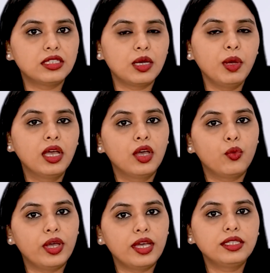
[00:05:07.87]
step
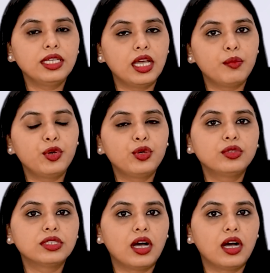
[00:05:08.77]
where the
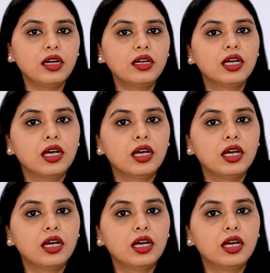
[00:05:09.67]
embryos are